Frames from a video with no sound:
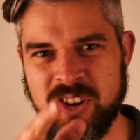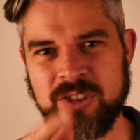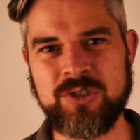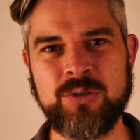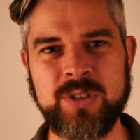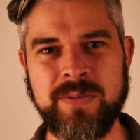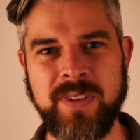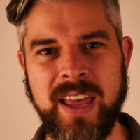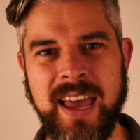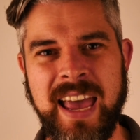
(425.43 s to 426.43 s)
nostrils
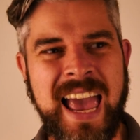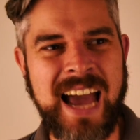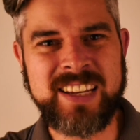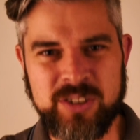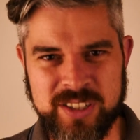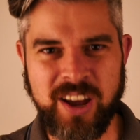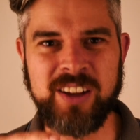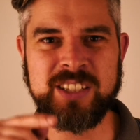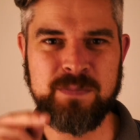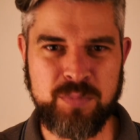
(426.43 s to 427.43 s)
flare and you
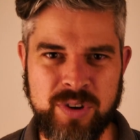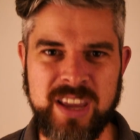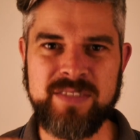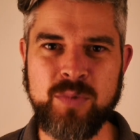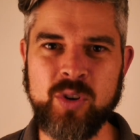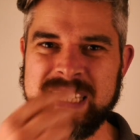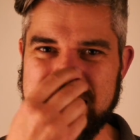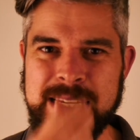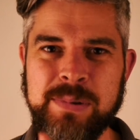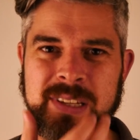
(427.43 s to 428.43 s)
start to breathe more
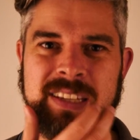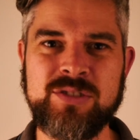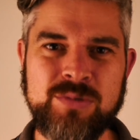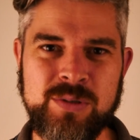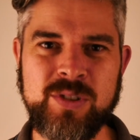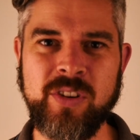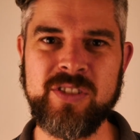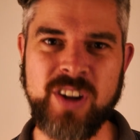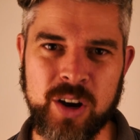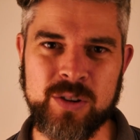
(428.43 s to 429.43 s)
deeply through your
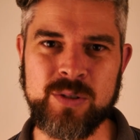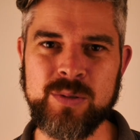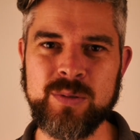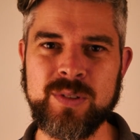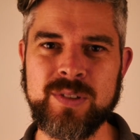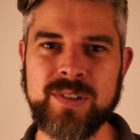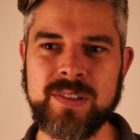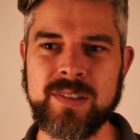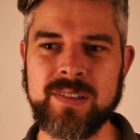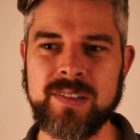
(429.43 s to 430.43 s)

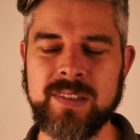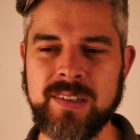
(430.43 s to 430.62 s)
nose.